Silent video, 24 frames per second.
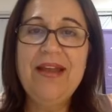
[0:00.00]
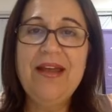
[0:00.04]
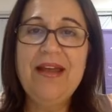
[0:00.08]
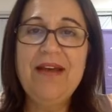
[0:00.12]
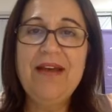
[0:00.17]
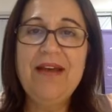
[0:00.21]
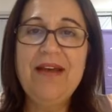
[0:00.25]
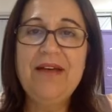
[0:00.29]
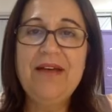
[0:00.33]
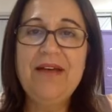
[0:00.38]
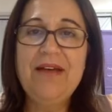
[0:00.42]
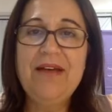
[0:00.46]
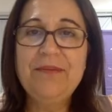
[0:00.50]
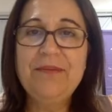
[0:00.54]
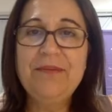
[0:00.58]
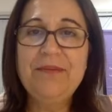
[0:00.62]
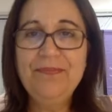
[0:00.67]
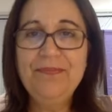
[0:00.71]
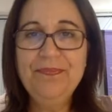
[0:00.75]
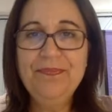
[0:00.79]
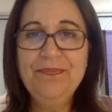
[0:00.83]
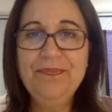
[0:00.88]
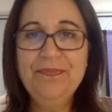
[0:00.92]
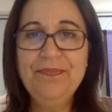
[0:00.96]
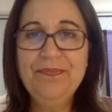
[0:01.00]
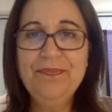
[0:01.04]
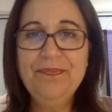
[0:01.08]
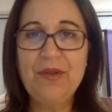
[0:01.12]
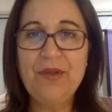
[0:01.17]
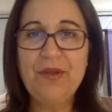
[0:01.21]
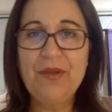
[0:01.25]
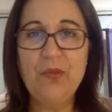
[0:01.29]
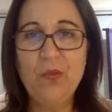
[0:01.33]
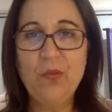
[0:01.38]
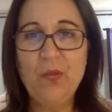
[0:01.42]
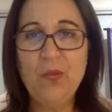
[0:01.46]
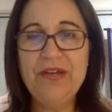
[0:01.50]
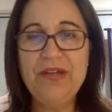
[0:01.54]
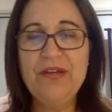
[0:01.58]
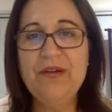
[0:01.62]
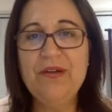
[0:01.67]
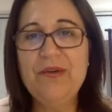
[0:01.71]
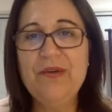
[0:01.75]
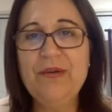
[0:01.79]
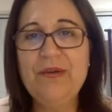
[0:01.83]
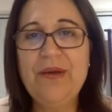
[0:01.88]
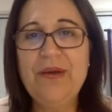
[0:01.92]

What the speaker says: Now, when you